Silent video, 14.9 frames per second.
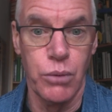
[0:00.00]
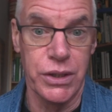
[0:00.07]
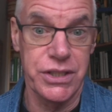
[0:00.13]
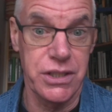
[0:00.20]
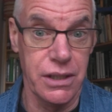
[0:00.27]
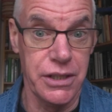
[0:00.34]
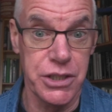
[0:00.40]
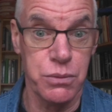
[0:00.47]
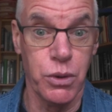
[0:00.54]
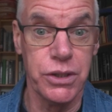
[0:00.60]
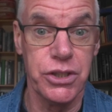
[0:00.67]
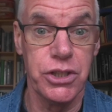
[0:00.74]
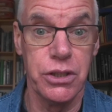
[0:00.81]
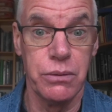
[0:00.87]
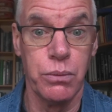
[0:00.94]
still is
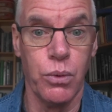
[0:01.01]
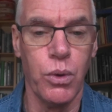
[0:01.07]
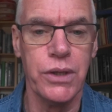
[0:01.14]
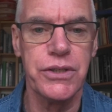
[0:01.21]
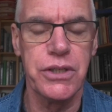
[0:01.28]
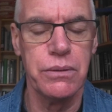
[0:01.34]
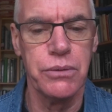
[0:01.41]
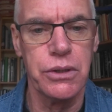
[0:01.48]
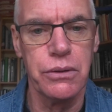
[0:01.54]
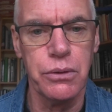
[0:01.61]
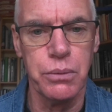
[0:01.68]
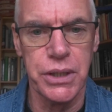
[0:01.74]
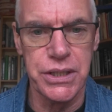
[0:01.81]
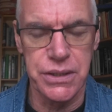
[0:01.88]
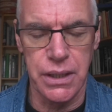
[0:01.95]
once you were
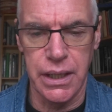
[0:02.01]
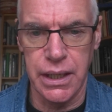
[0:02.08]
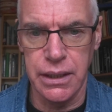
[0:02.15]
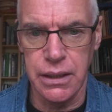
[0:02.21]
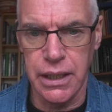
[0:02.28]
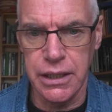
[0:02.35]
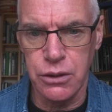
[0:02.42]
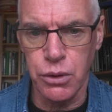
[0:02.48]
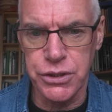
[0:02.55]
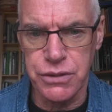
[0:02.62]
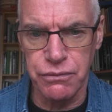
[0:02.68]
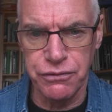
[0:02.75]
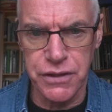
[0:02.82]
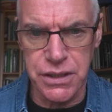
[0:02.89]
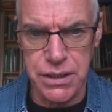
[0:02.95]
always a
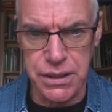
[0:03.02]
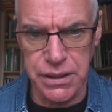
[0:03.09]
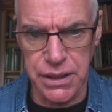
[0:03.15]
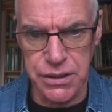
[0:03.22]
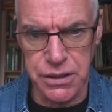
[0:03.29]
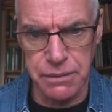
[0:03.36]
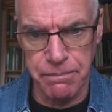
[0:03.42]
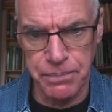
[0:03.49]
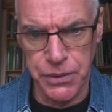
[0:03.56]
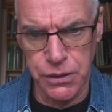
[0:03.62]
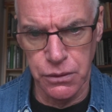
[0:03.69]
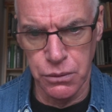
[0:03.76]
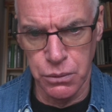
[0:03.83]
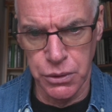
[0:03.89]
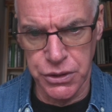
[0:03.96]
quantum physicist
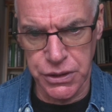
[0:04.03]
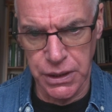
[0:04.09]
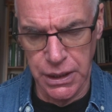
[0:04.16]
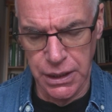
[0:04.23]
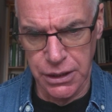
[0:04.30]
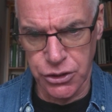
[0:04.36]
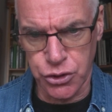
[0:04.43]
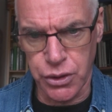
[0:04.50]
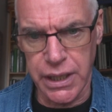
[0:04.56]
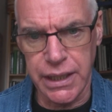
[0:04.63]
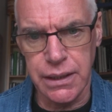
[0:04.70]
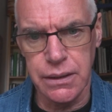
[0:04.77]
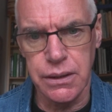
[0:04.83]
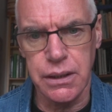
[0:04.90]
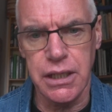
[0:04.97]
who was
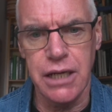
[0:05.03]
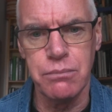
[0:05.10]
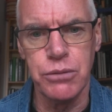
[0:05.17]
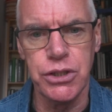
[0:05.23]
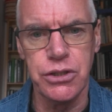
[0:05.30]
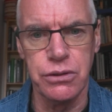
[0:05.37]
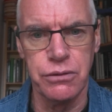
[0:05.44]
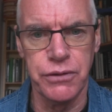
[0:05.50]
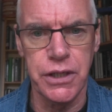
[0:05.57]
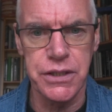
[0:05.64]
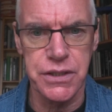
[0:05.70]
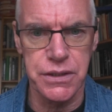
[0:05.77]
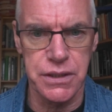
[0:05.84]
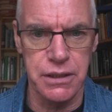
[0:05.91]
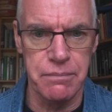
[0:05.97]
trained at Cambridge
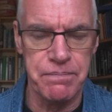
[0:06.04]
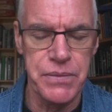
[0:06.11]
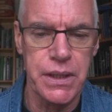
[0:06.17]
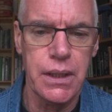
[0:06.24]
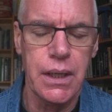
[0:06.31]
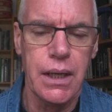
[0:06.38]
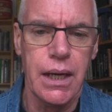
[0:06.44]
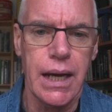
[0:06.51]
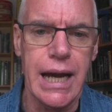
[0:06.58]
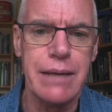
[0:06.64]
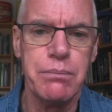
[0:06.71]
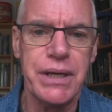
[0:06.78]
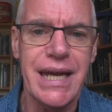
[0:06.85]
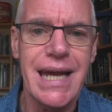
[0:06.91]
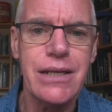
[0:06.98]
University.
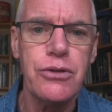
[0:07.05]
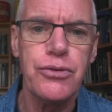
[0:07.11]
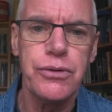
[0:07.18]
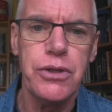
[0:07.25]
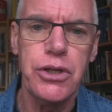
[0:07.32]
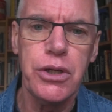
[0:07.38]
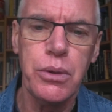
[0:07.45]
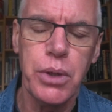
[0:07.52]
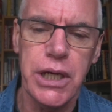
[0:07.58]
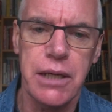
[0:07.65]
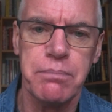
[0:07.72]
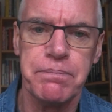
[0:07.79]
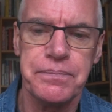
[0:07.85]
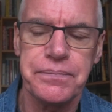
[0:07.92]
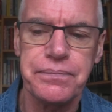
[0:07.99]
And Mahendra knew
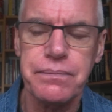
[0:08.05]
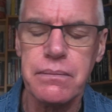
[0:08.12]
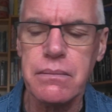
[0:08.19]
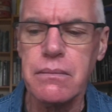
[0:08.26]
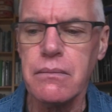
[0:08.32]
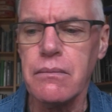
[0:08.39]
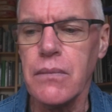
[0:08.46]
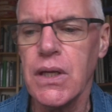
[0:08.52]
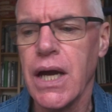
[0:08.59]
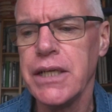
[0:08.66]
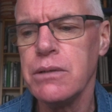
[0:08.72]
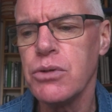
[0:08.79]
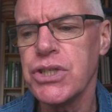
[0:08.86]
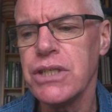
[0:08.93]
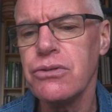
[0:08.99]
him,
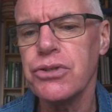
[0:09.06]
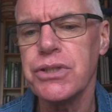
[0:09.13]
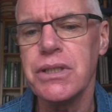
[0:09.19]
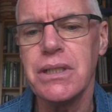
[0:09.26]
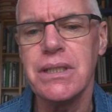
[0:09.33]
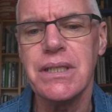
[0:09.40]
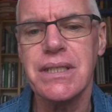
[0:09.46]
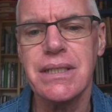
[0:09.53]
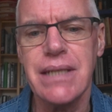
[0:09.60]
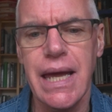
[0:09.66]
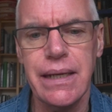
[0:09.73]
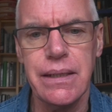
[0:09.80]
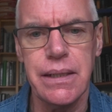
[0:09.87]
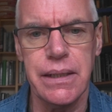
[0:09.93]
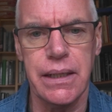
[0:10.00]
and he was interested in
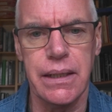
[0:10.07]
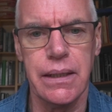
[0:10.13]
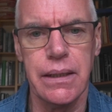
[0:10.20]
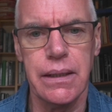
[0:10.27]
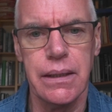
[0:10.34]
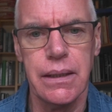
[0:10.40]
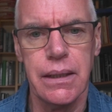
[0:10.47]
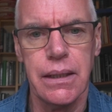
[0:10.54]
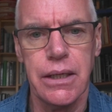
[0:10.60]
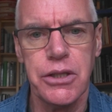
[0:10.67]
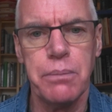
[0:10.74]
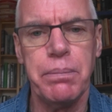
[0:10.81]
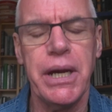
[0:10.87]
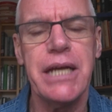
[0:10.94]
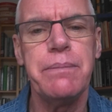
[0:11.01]
sending
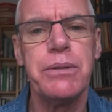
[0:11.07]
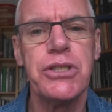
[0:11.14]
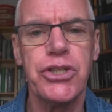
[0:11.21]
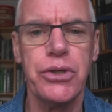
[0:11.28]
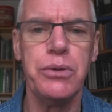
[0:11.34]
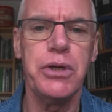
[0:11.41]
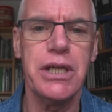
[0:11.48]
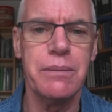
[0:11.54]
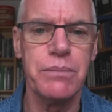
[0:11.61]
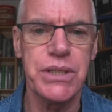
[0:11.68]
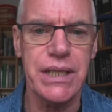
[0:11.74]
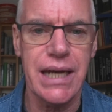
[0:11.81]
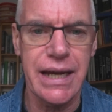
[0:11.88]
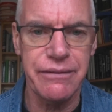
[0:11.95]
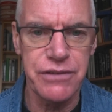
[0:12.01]
the paper to him
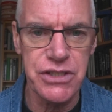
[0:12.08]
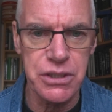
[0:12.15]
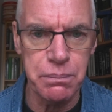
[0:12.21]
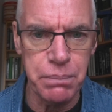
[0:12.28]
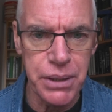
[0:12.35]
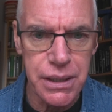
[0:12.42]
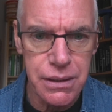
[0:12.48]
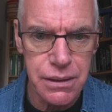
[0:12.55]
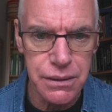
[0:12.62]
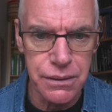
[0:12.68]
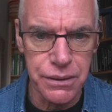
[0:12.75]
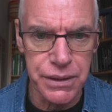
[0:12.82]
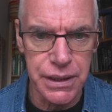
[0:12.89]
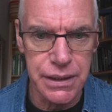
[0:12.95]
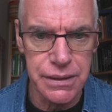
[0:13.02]
to have his
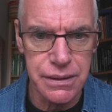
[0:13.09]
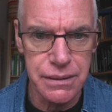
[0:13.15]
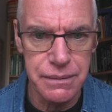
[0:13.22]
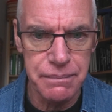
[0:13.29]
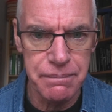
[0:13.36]
opinion on it.